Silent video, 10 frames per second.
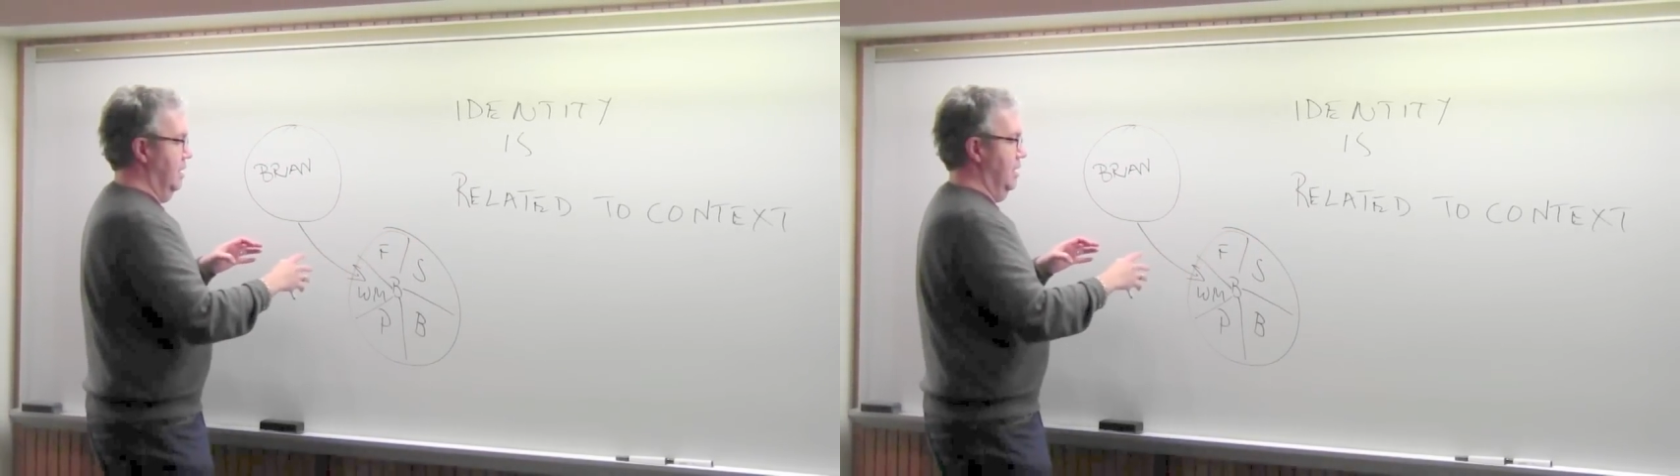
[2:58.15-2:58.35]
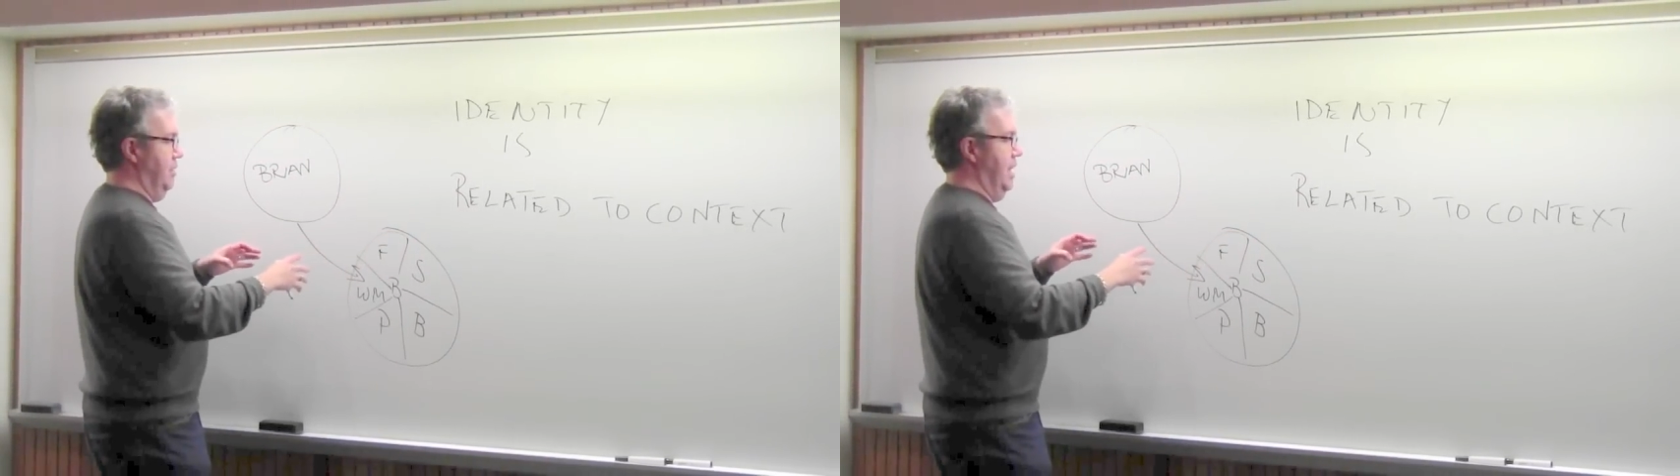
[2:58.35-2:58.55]

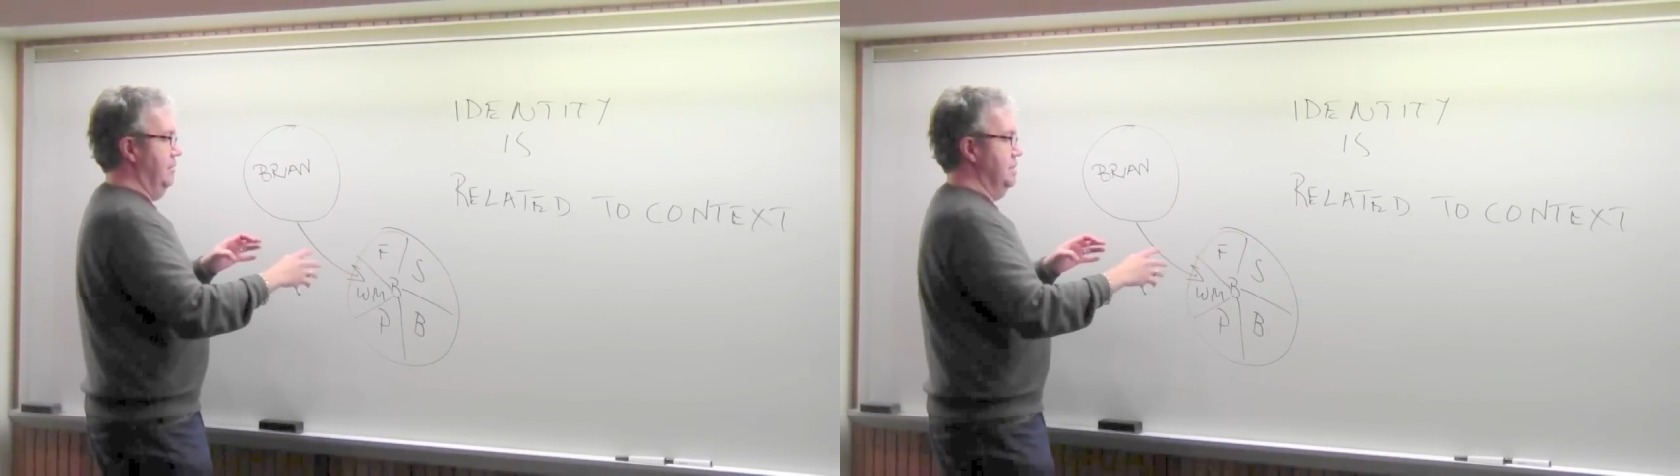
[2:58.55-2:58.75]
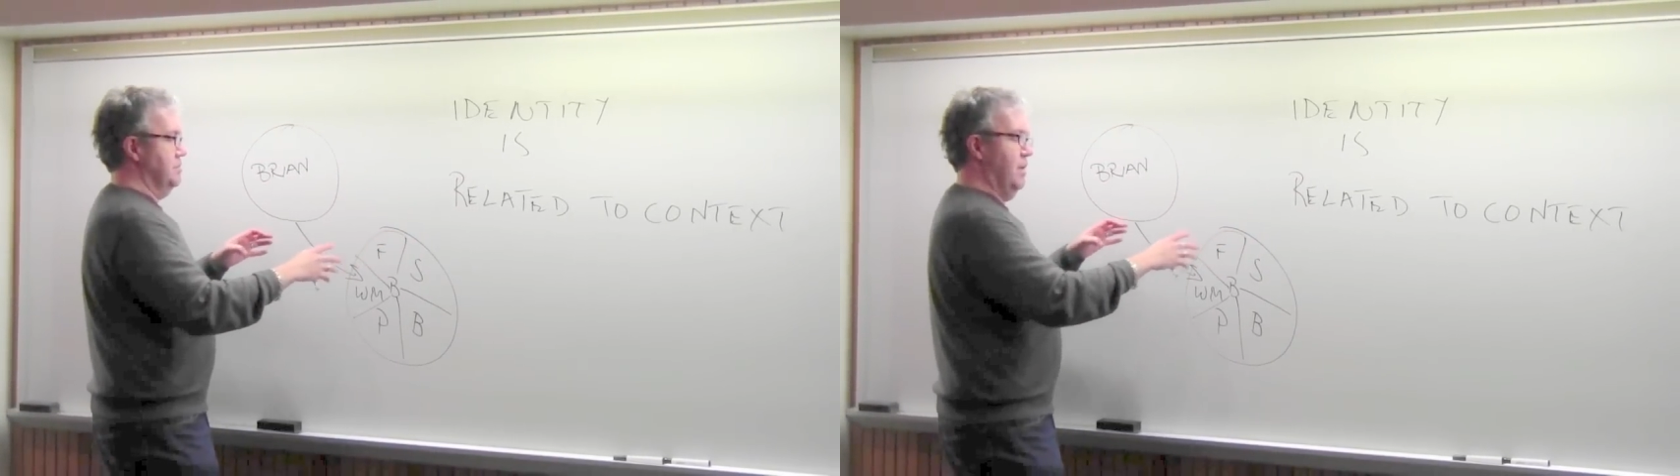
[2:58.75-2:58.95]
And then we
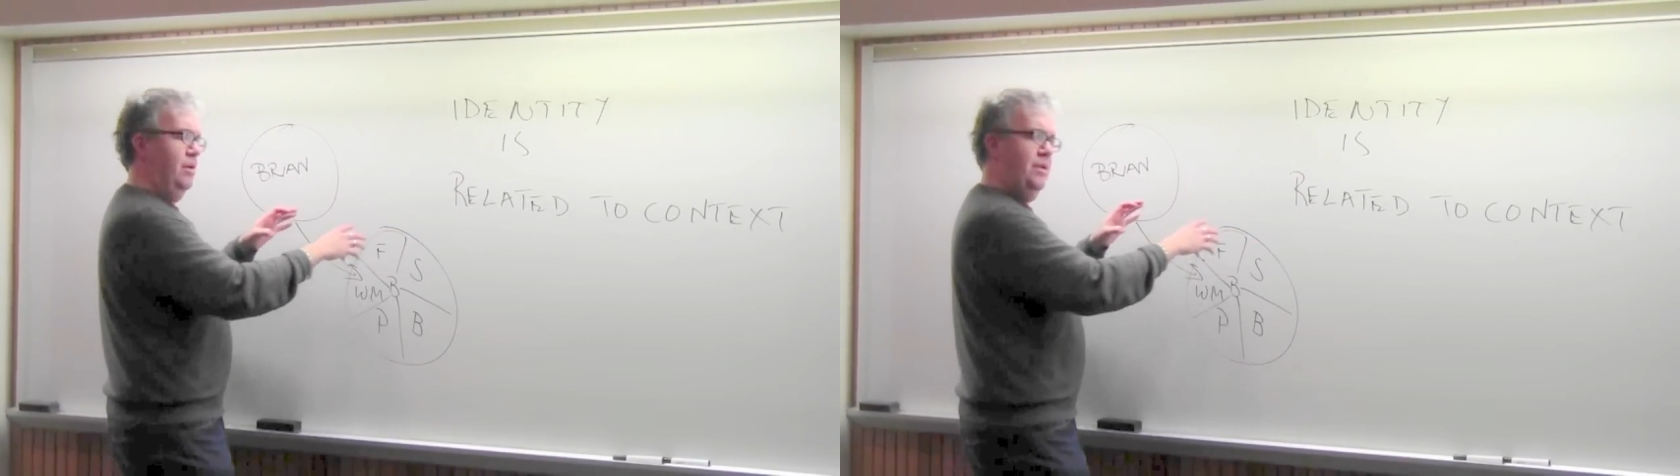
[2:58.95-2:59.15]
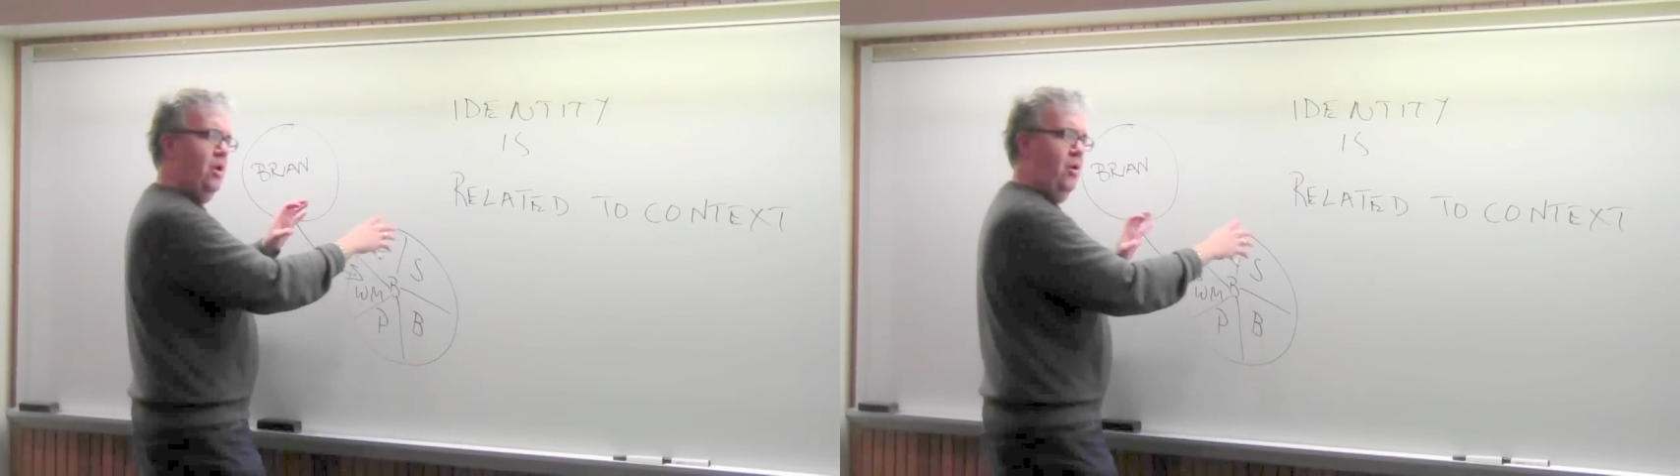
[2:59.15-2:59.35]
have this,
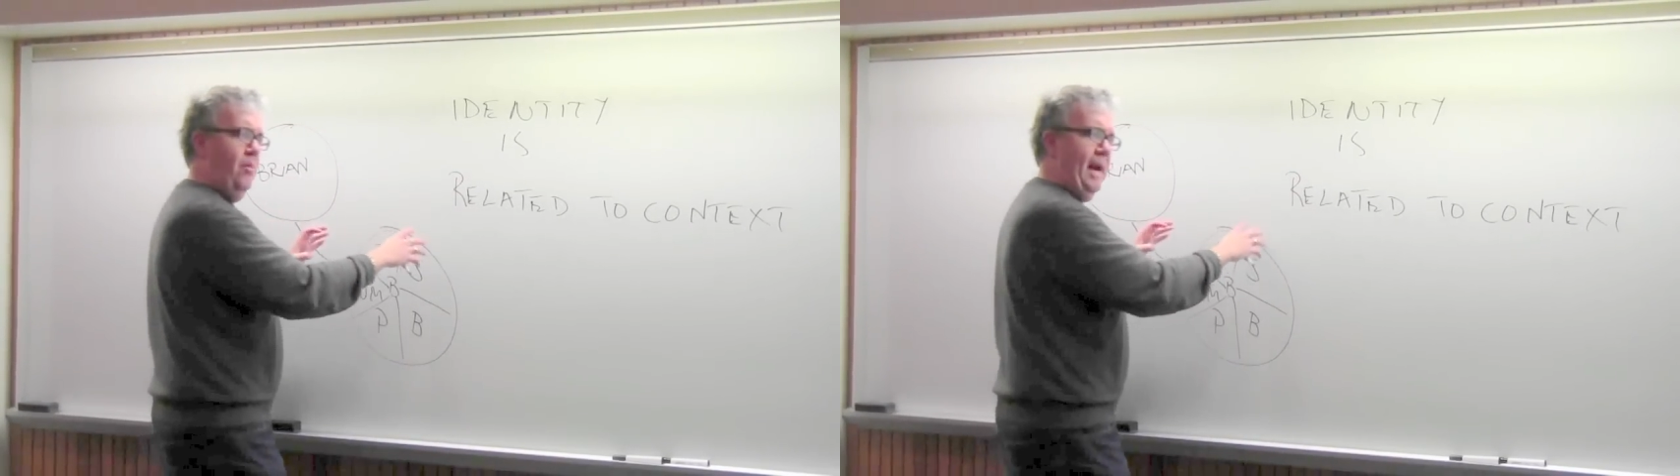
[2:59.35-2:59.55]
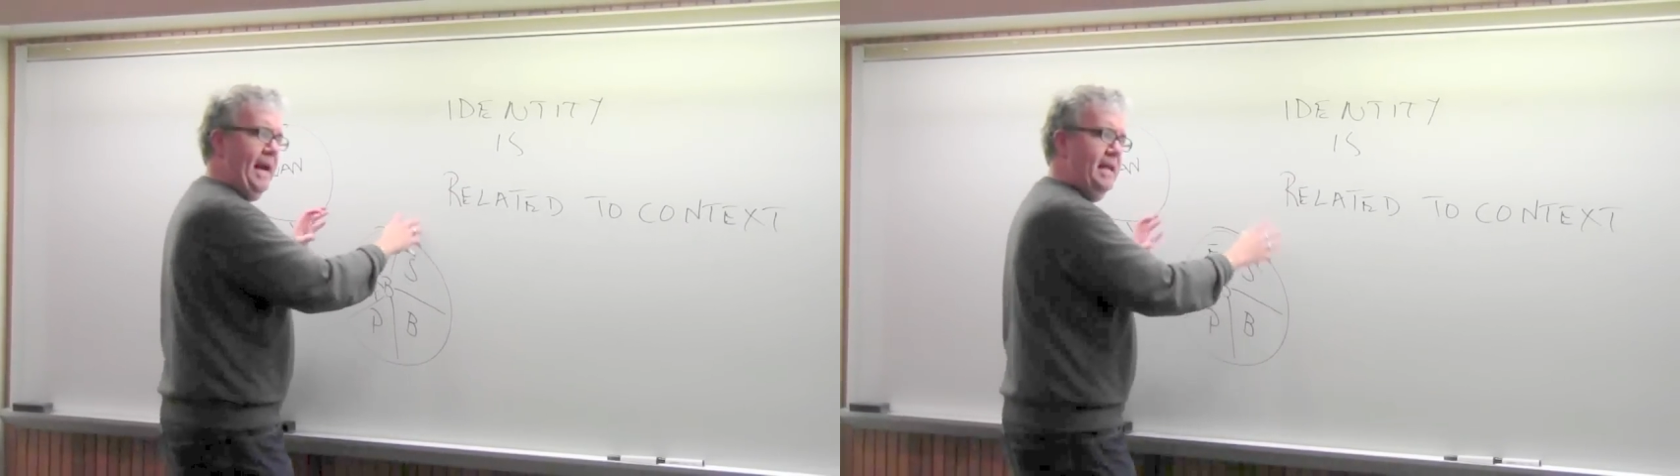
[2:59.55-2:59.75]
well,
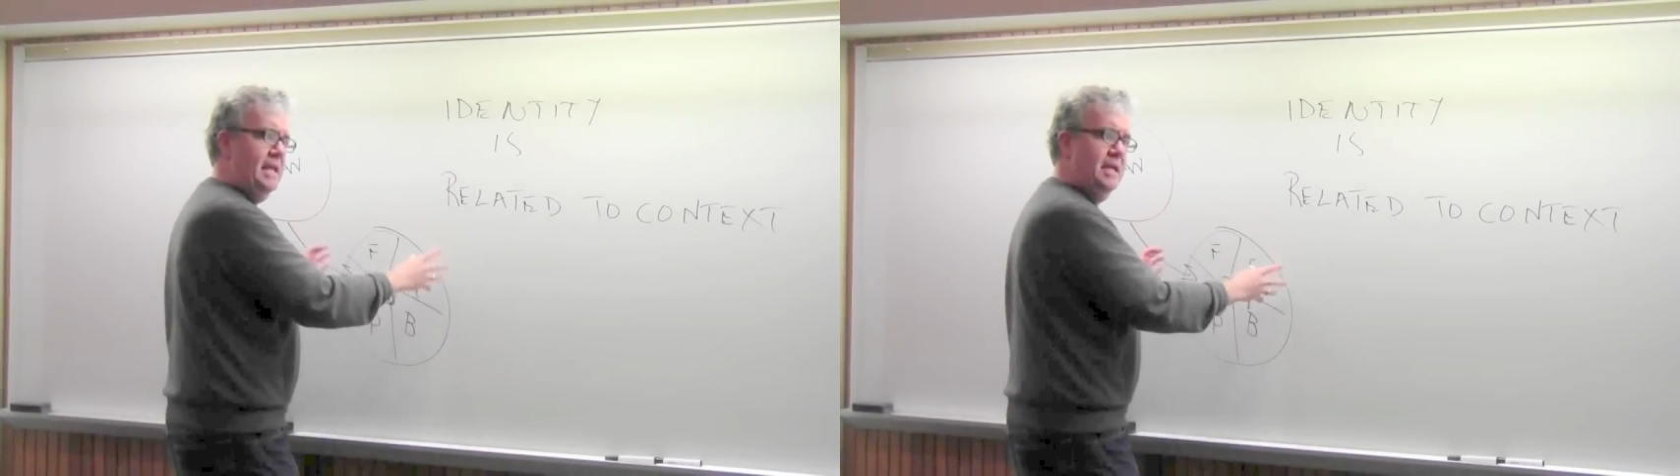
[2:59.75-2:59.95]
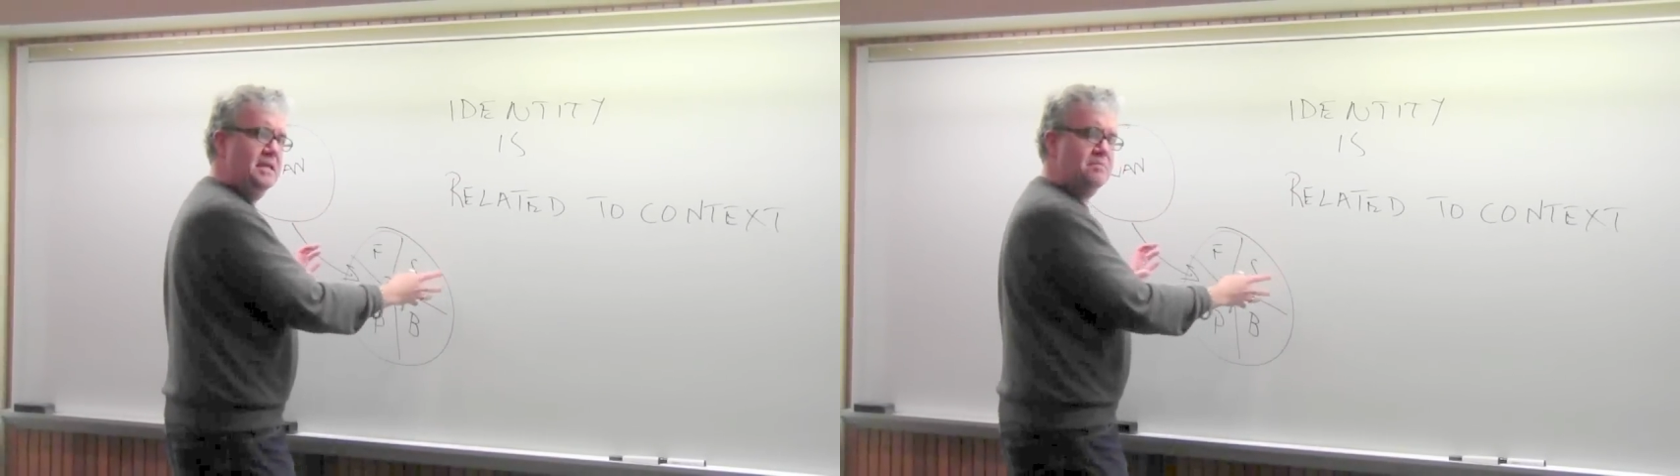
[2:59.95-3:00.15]
no, my
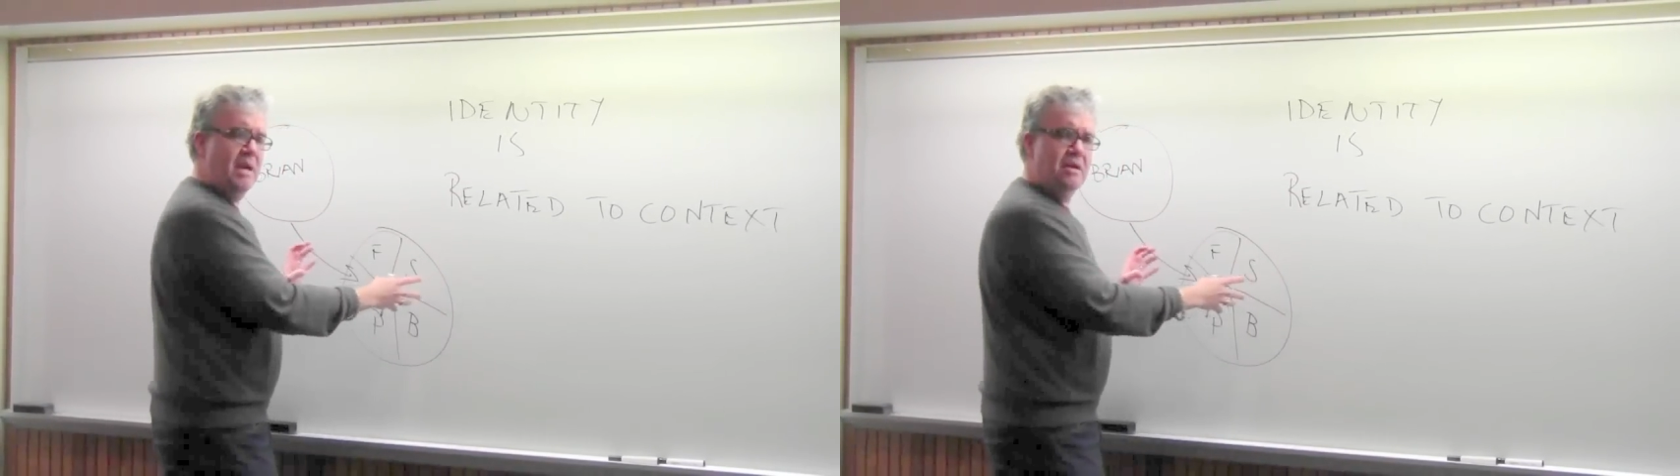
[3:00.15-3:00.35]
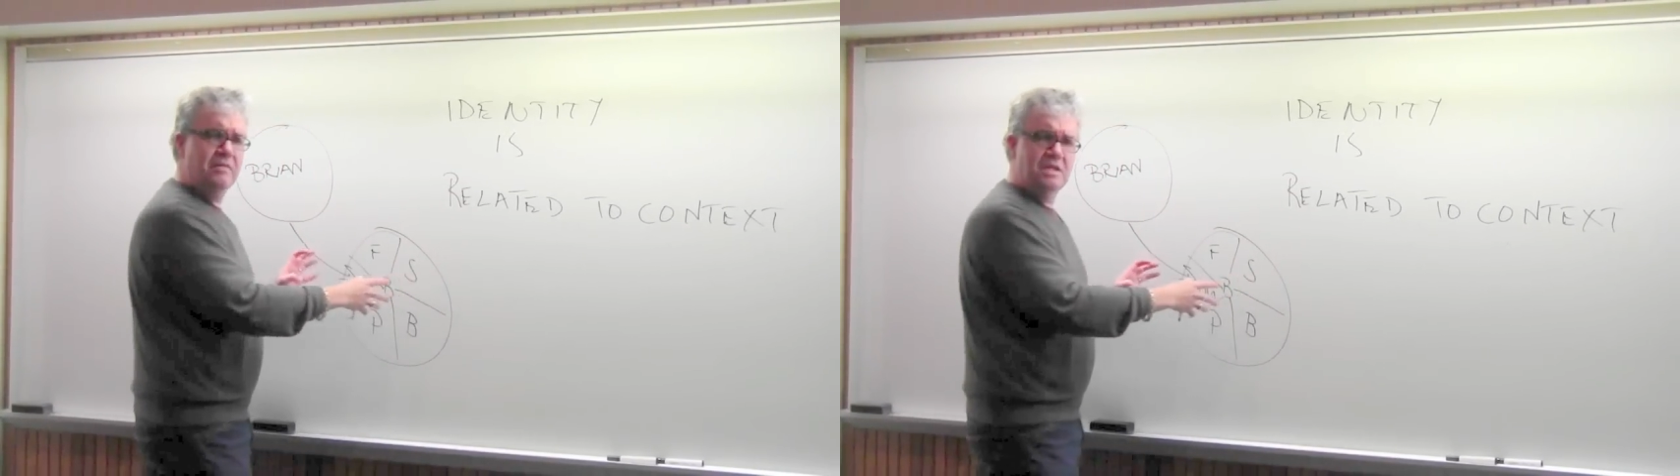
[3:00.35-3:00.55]
identity is
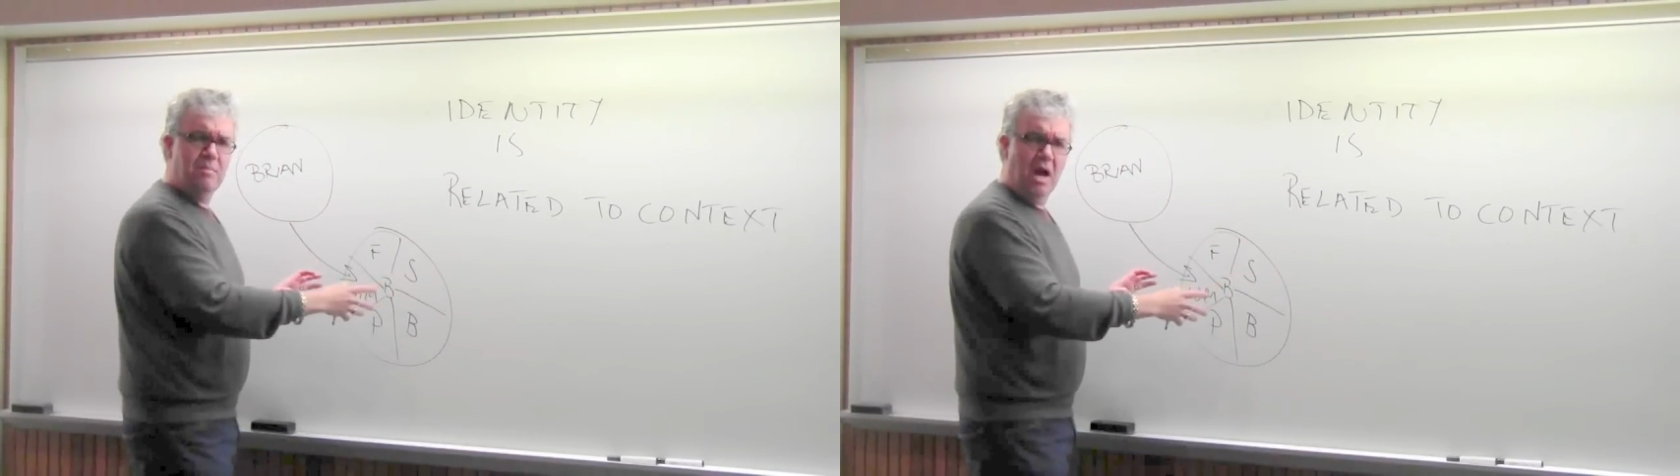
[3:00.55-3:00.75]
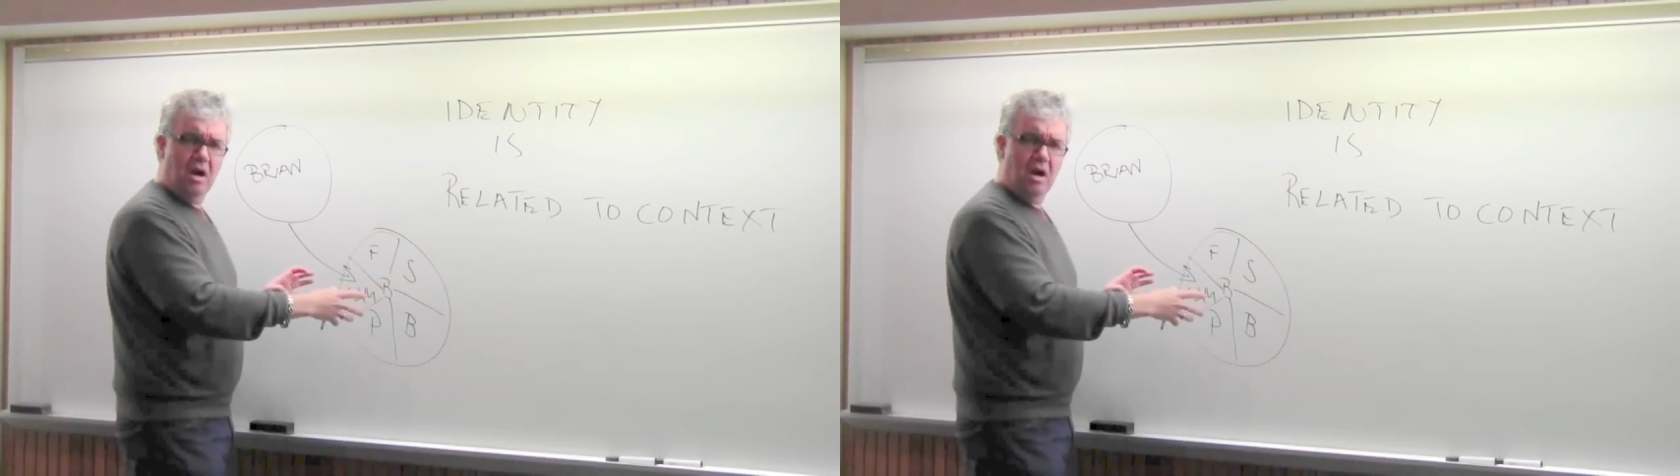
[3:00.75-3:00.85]
made of these